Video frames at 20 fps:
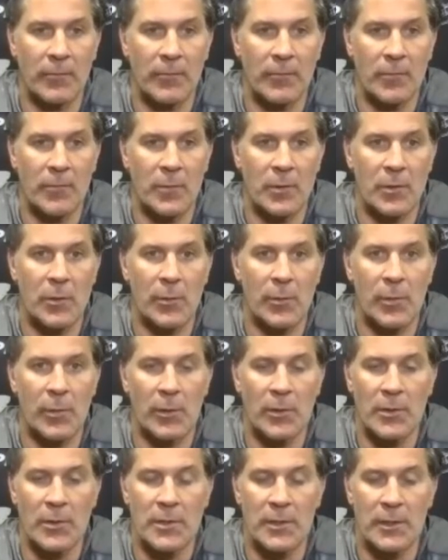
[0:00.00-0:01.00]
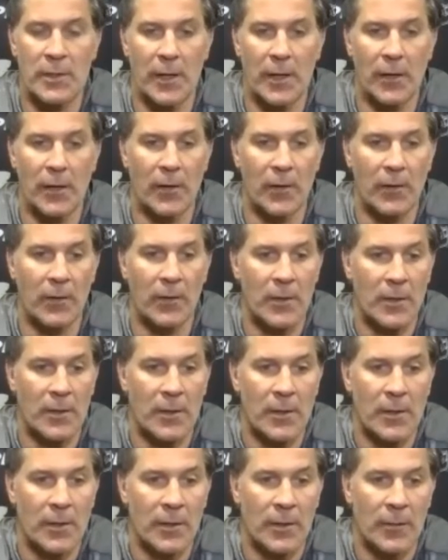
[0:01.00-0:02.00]
new personnel,
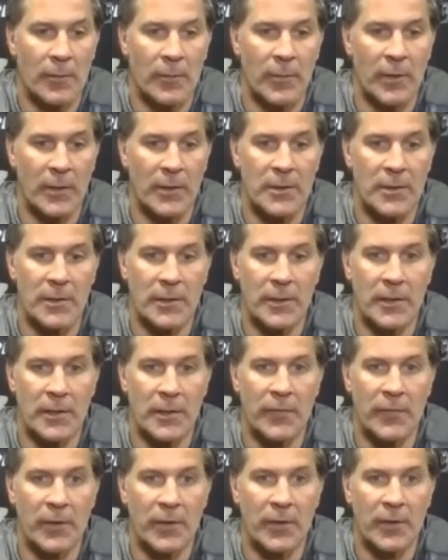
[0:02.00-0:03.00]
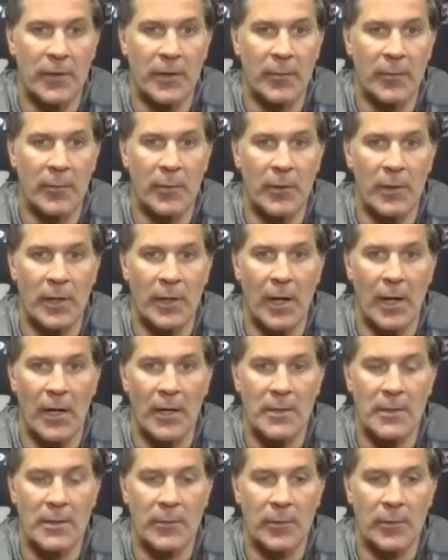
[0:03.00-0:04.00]
but a significant number of
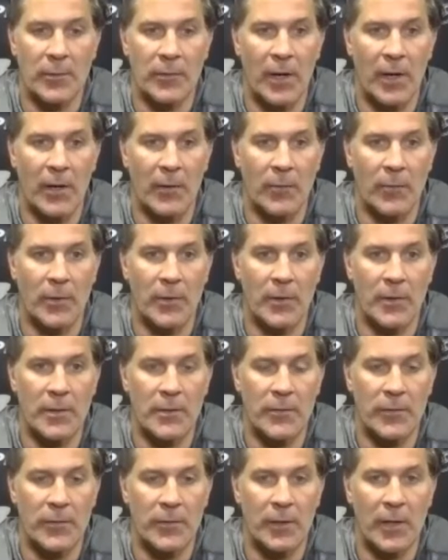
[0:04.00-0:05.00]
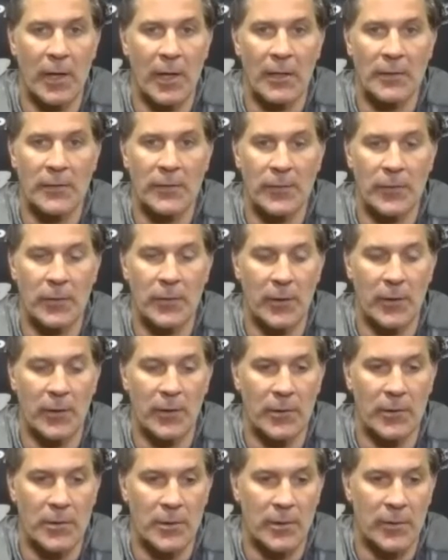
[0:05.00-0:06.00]
guys that we've had with us for the last few
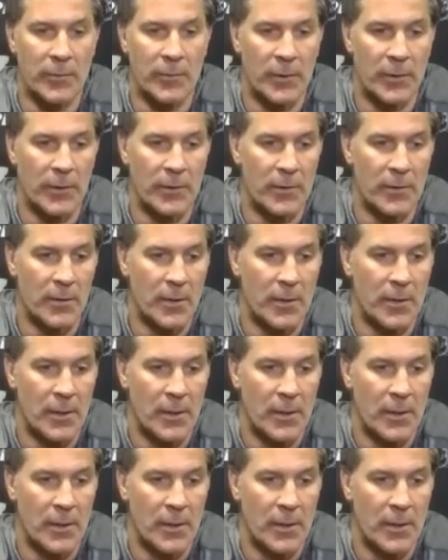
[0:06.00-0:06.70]
years that have been,